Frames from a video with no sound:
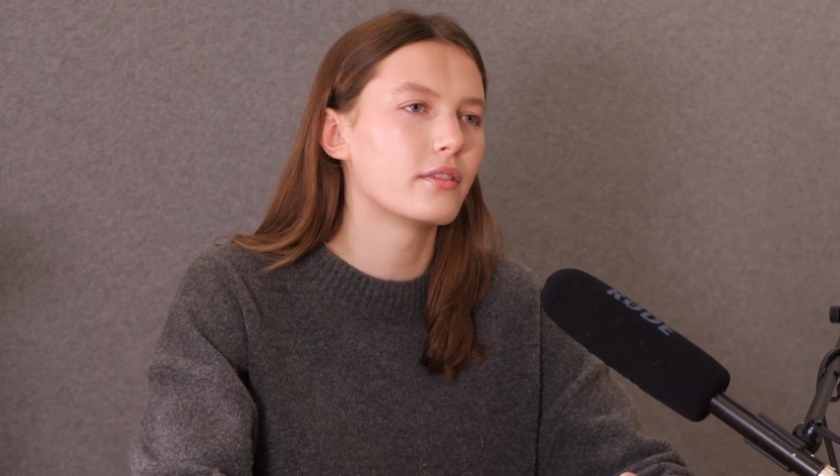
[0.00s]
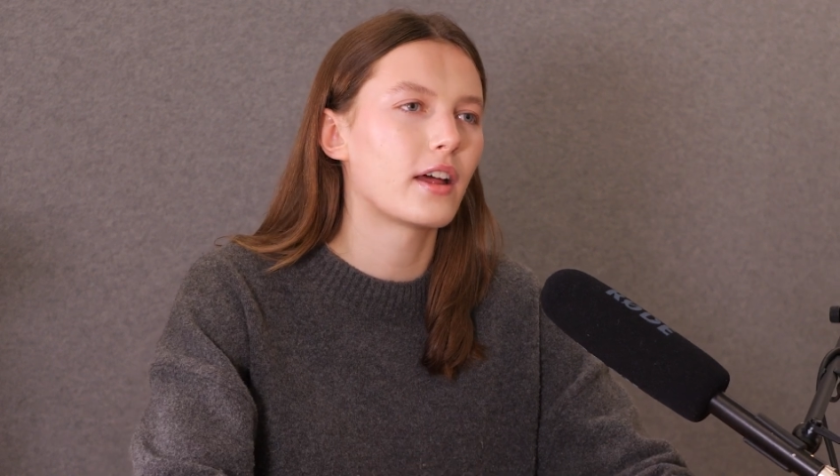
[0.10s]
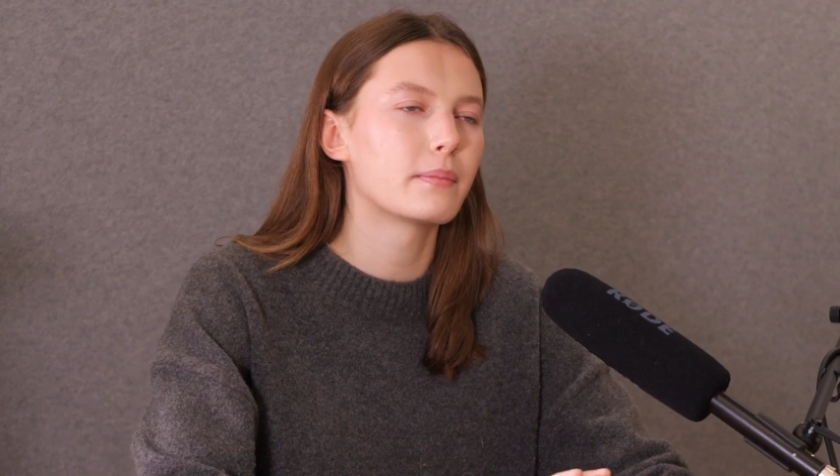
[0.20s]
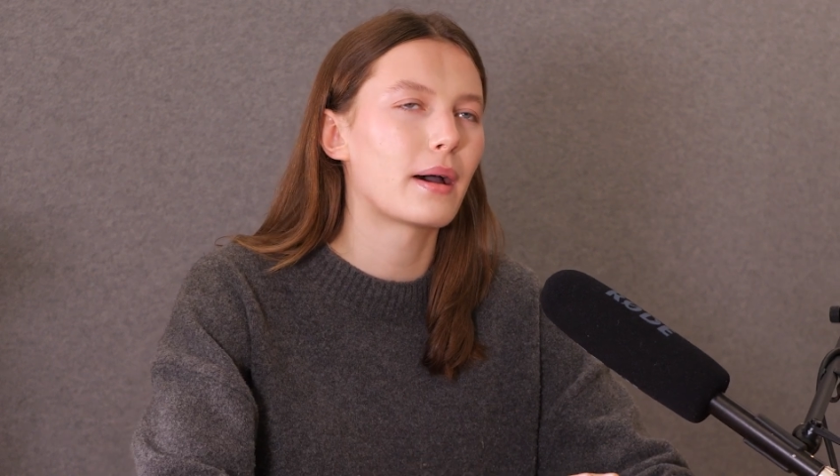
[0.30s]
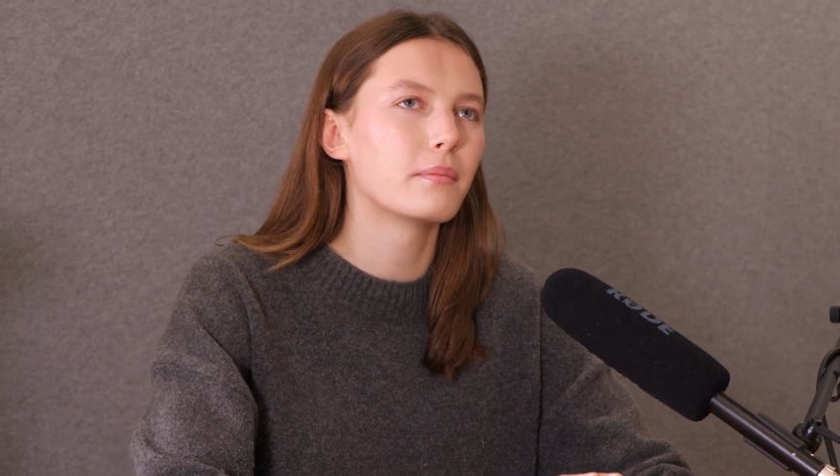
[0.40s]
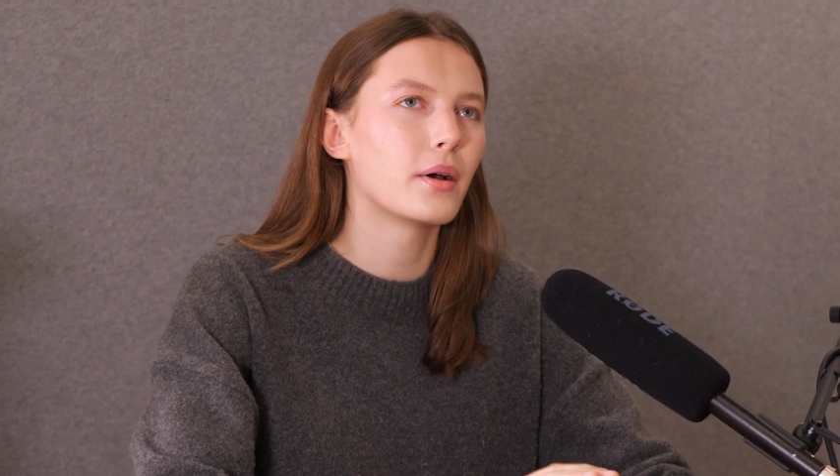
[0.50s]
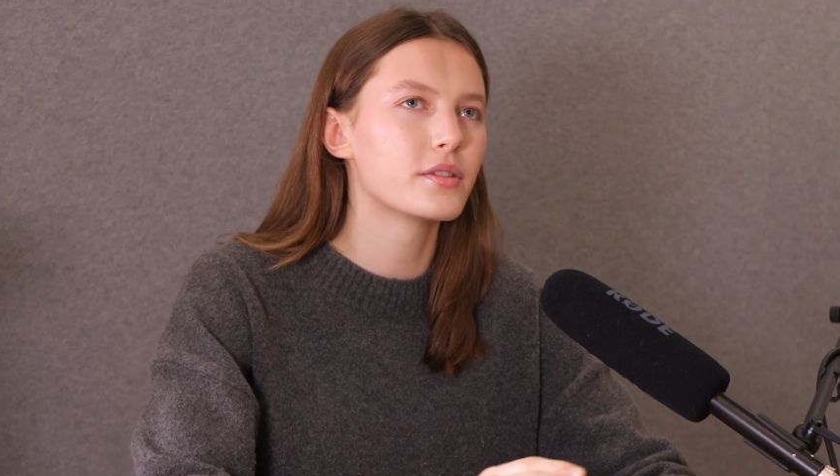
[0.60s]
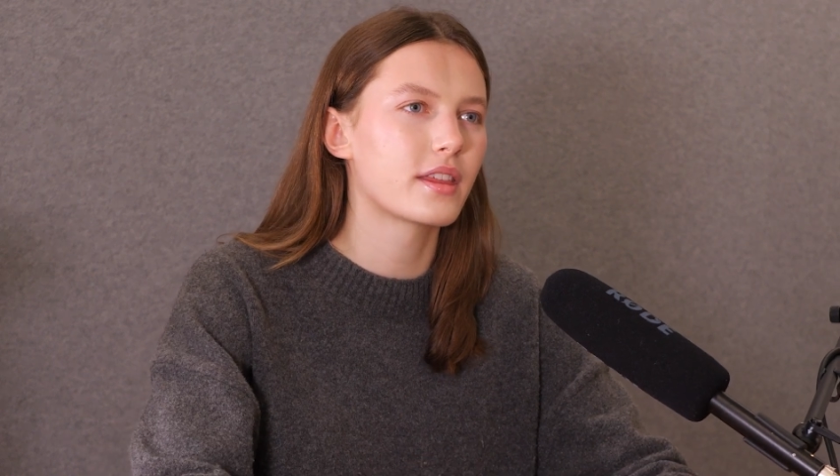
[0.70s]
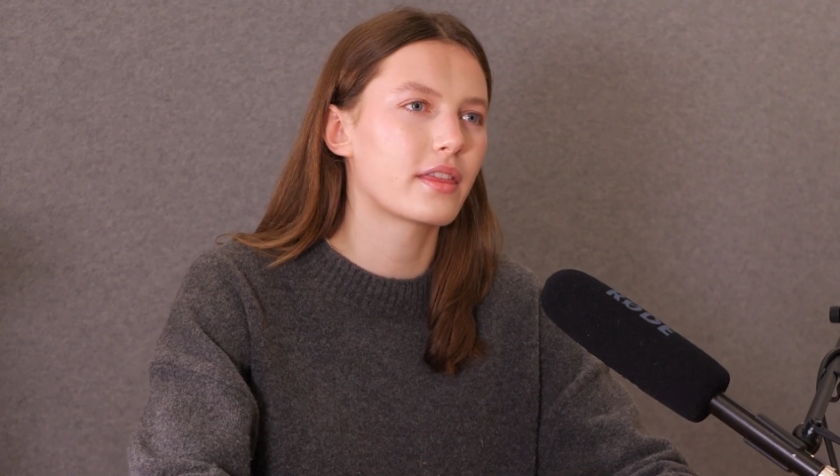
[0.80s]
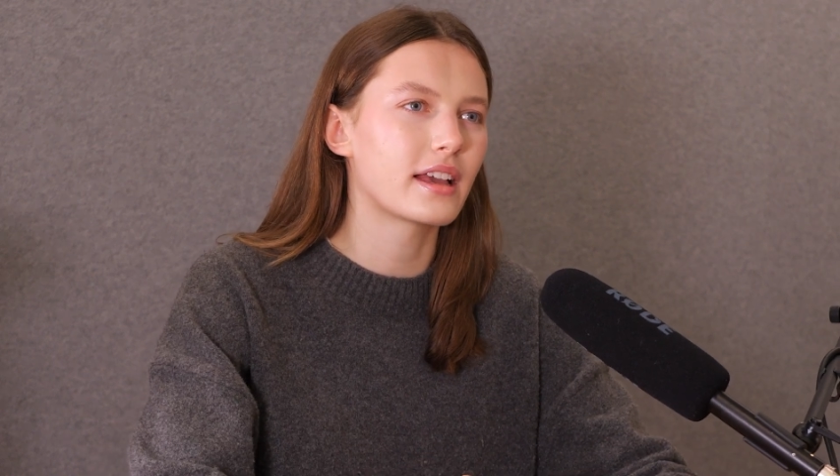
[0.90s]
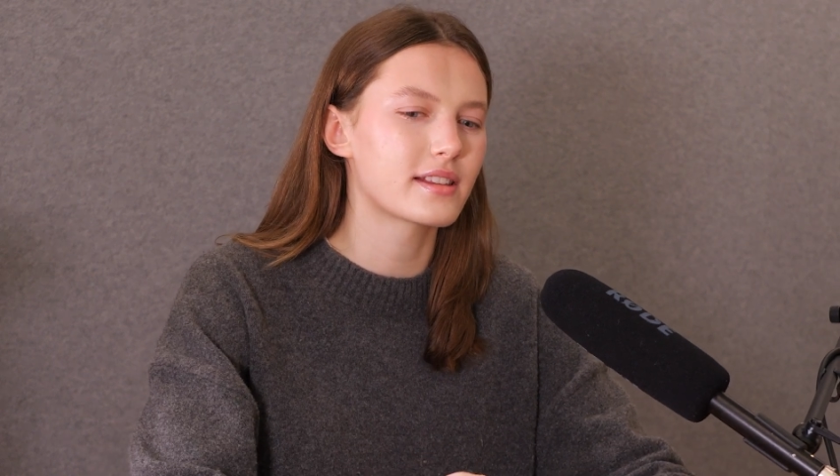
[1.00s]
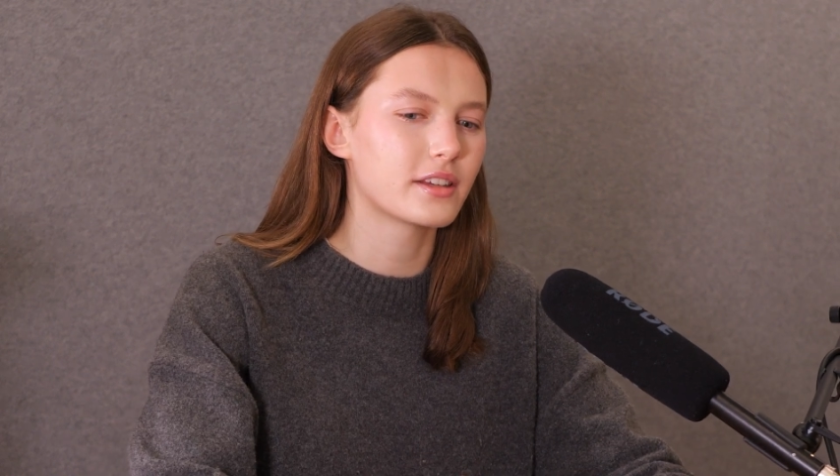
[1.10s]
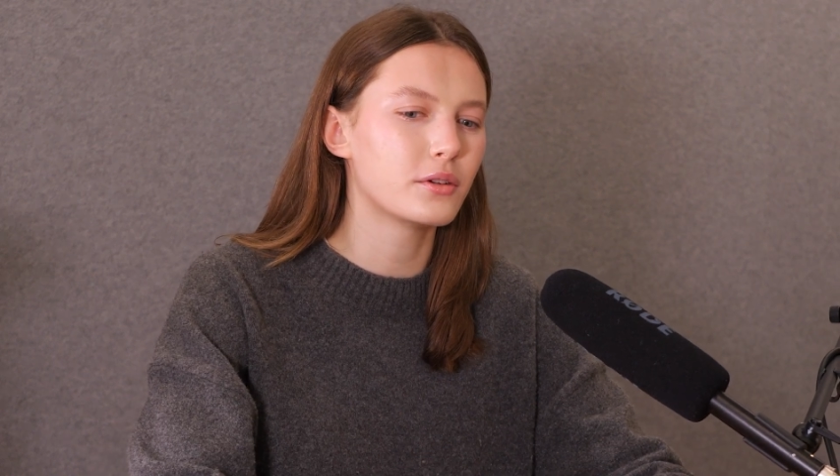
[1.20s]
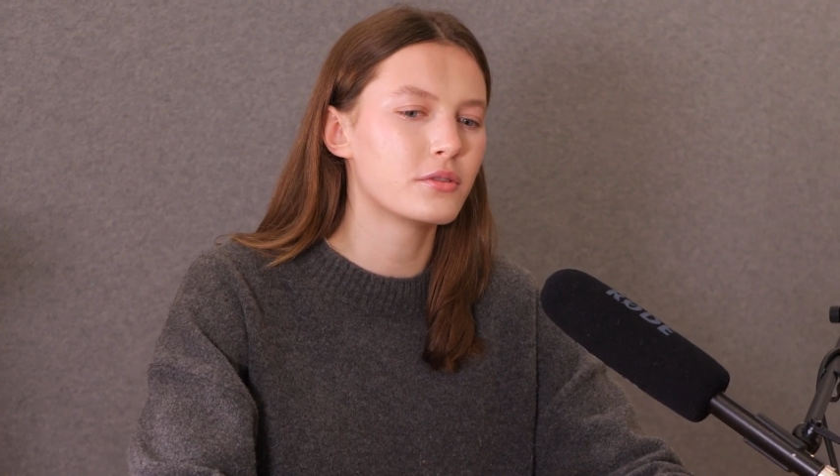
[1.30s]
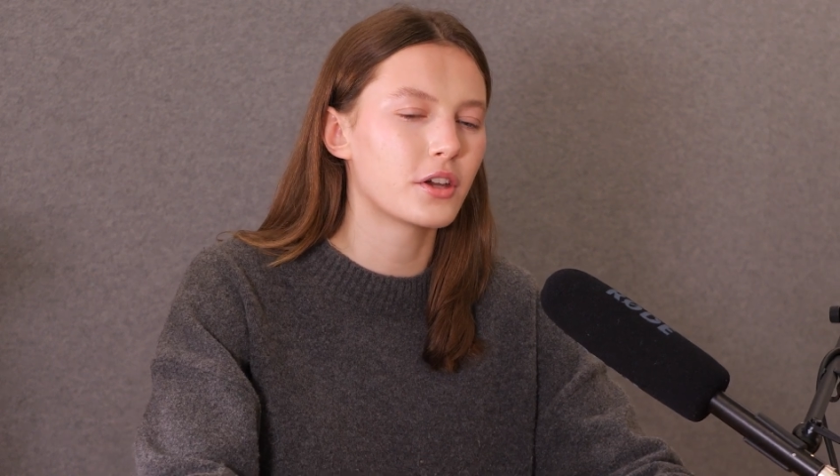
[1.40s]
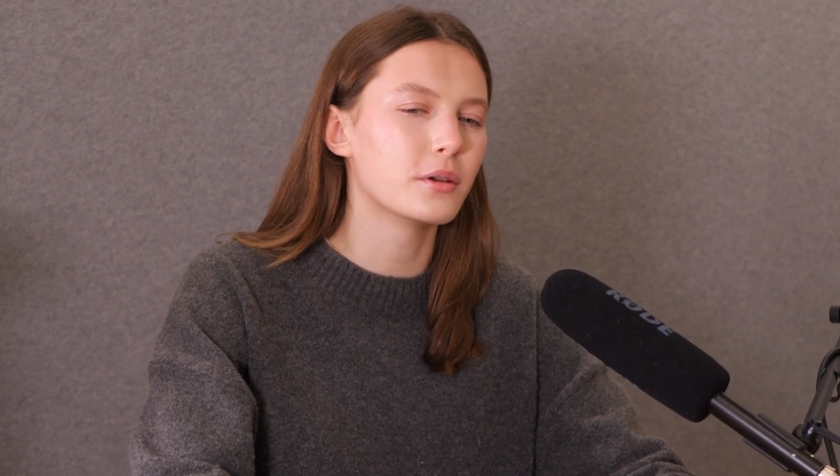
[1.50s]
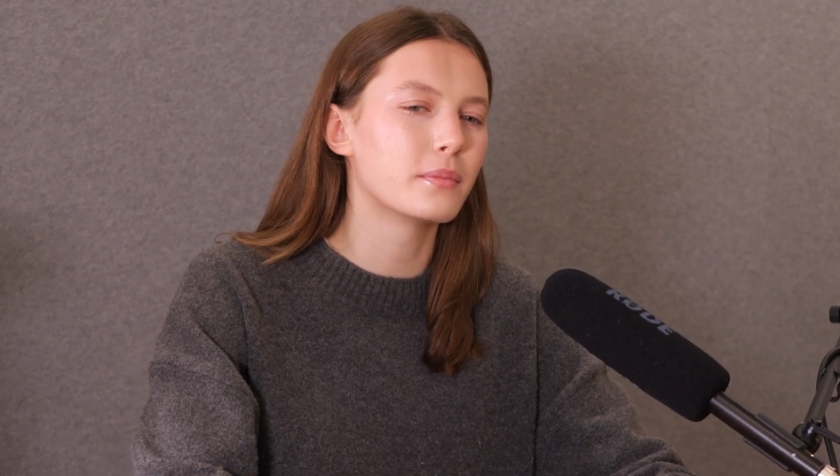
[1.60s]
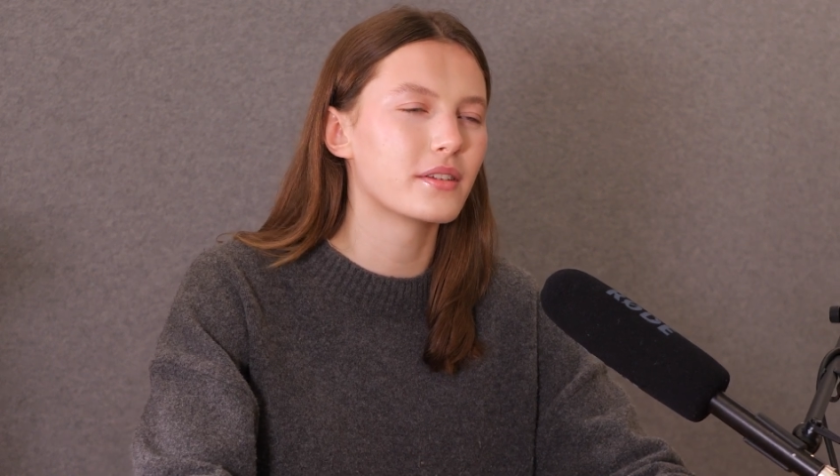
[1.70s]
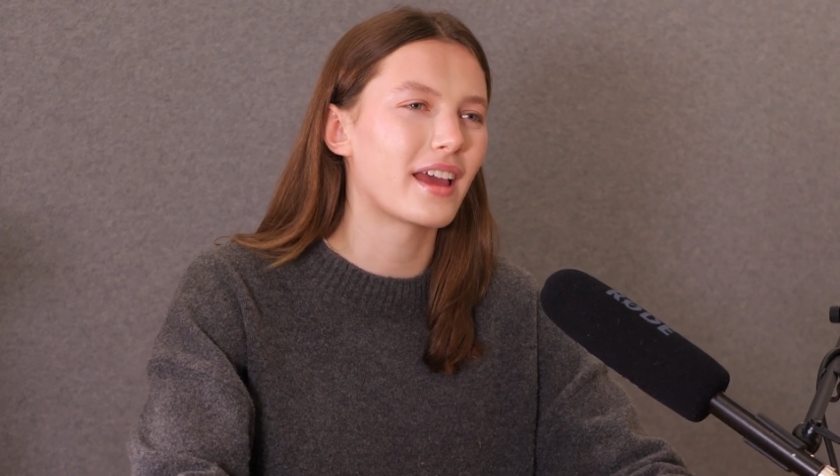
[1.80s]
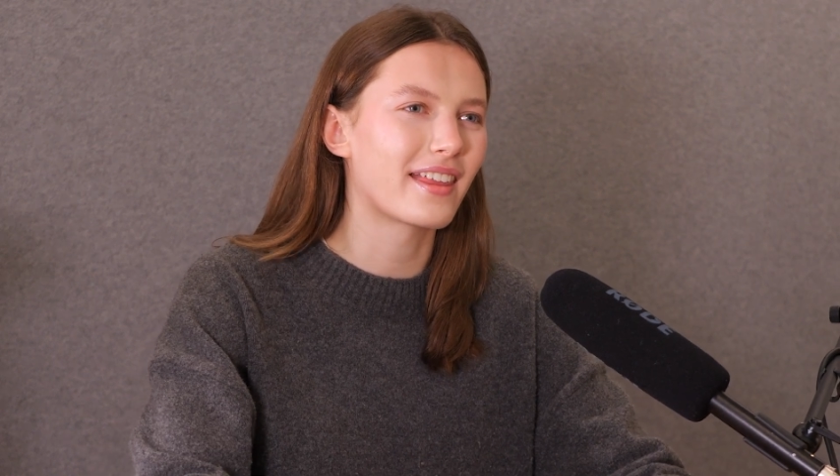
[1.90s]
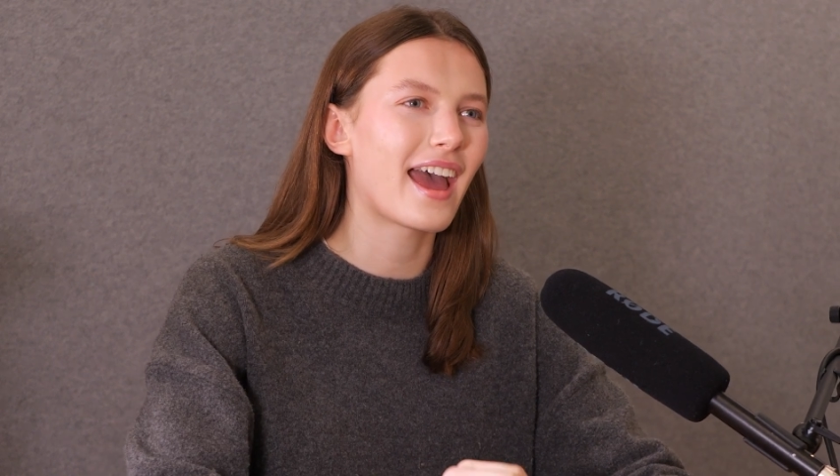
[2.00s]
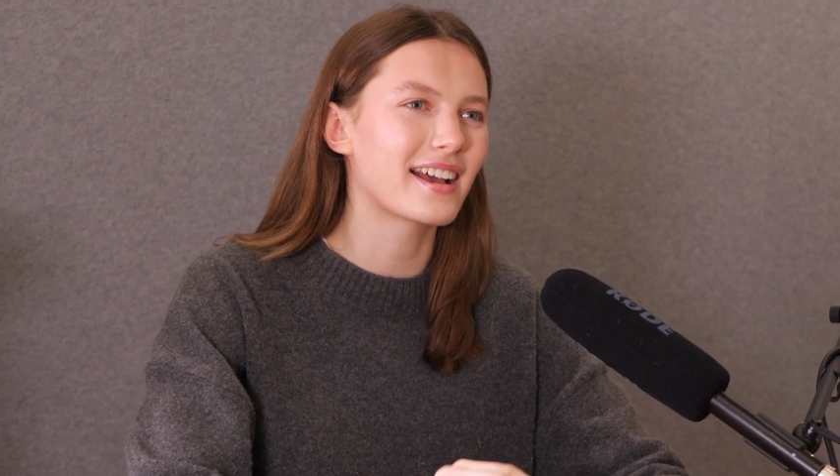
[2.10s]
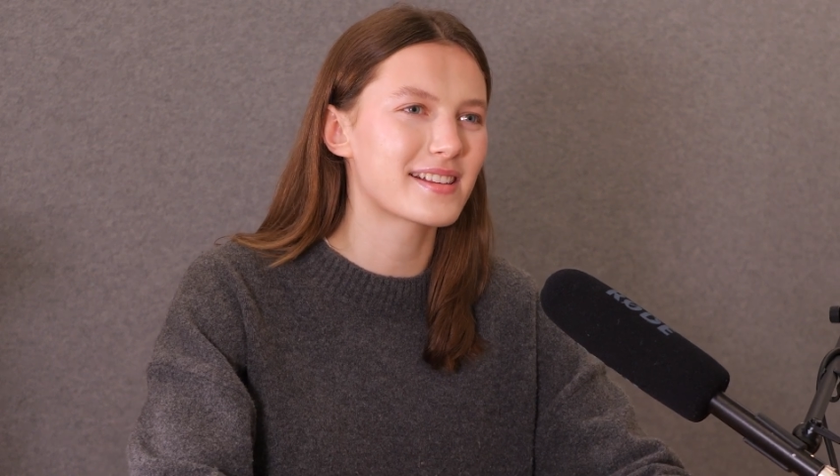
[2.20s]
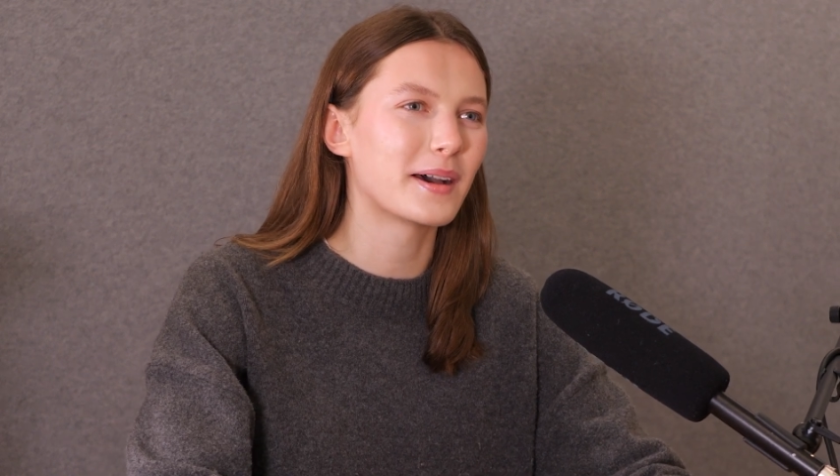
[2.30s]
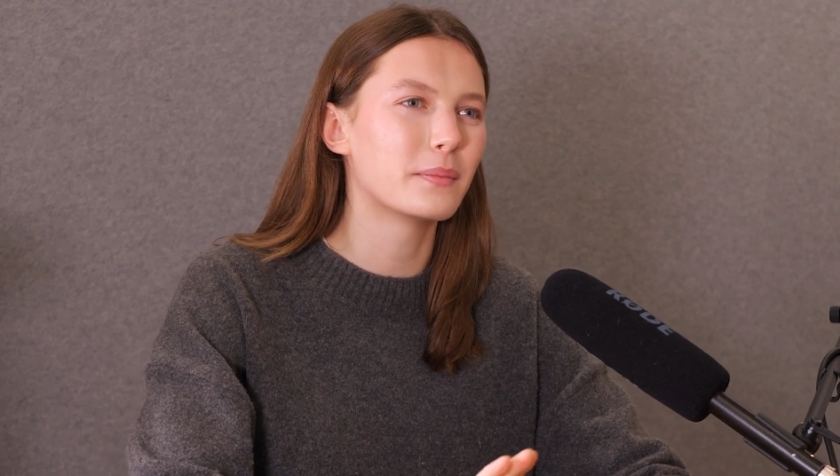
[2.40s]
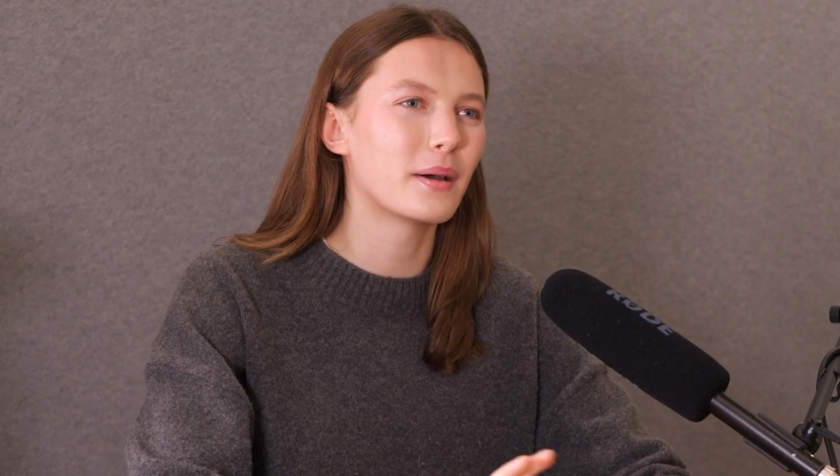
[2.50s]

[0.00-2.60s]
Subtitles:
we've learned about most of the things that you do, but the Excel